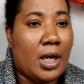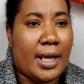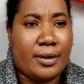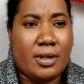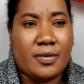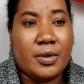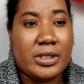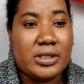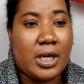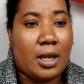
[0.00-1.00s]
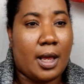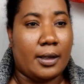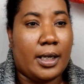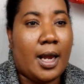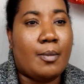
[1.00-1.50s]
I don't know if you can tell on
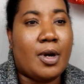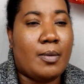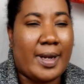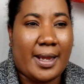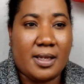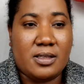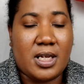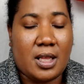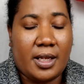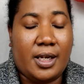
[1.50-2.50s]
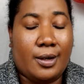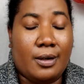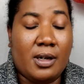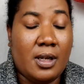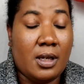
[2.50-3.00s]
camera, but I can tell
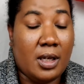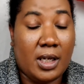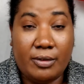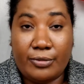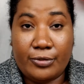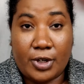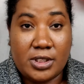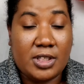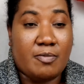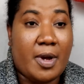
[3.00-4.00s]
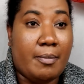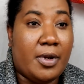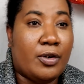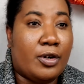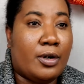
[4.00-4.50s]
here in front of my
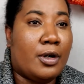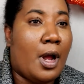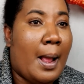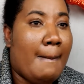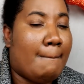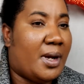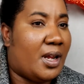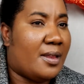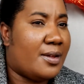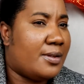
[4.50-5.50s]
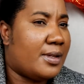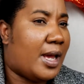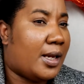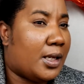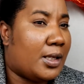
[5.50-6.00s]
mirror. But other than
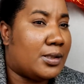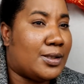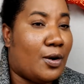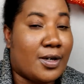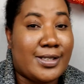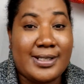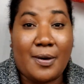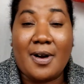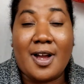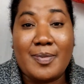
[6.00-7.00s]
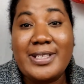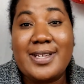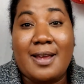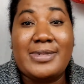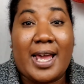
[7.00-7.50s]
that, it is gorgeous. Yo, a couple of
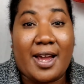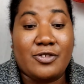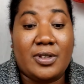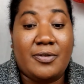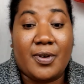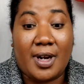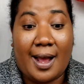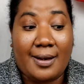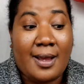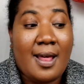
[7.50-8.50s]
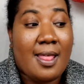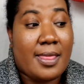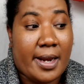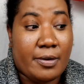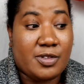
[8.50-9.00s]
times I actually forgot
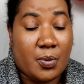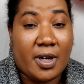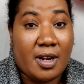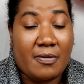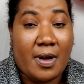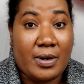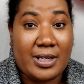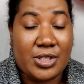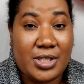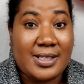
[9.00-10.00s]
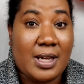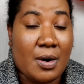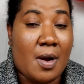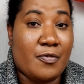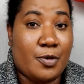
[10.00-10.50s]
that I was wearing foundation. That's how
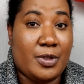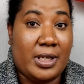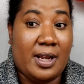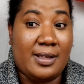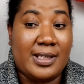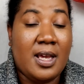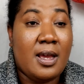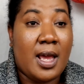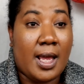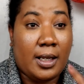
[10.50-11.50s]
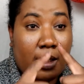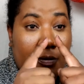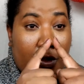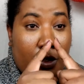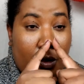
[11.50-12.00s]
comfortable it is. And
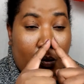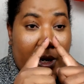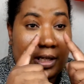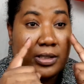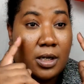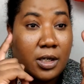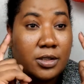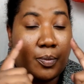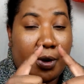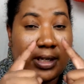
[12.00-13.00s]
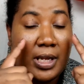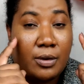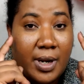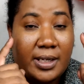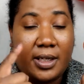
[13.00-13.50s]
even when it started to break
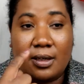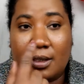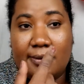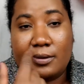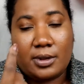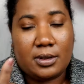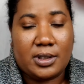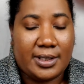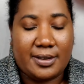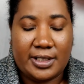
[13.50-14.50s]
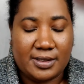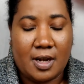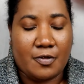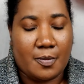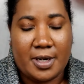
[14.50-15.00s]
down right here, and clearly it's
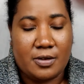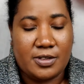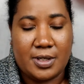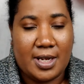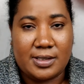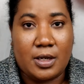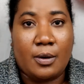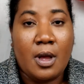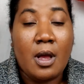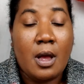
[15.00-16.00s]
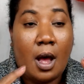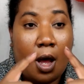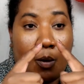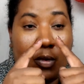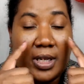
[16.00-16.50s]
gone from my nose, you guys know.
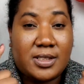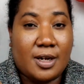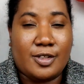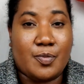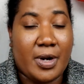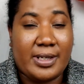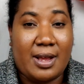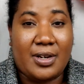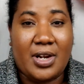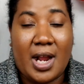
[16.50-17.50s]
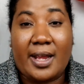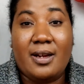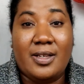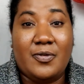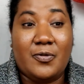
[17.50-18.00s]
When it started to break down here, I
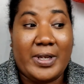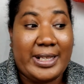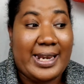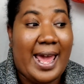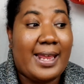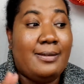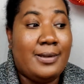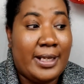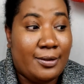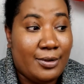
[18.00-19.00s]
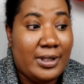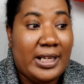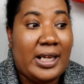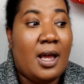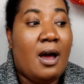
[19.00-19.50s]
couldn't feel it. I
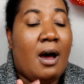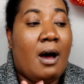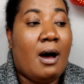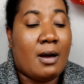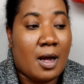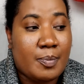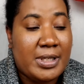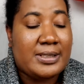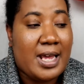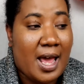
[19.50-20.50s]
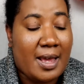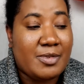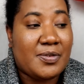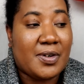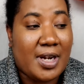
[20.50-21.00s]
literally a couple of
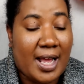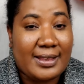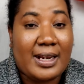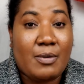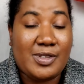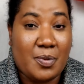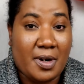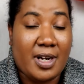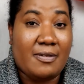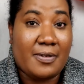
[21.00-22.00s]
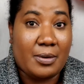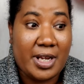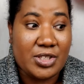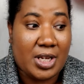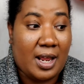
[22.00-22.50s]
times forgot that I was wearing
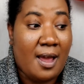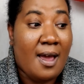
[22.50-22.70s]
foundation.